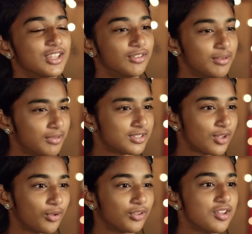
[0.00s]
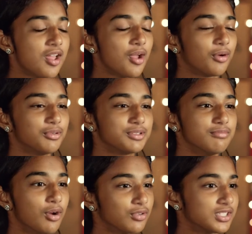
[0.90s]
3 months old was
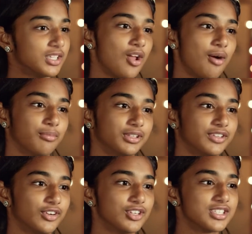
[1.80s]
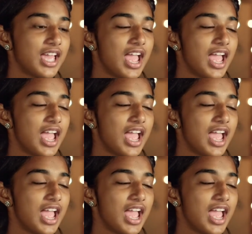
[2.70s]
mostly non-believers,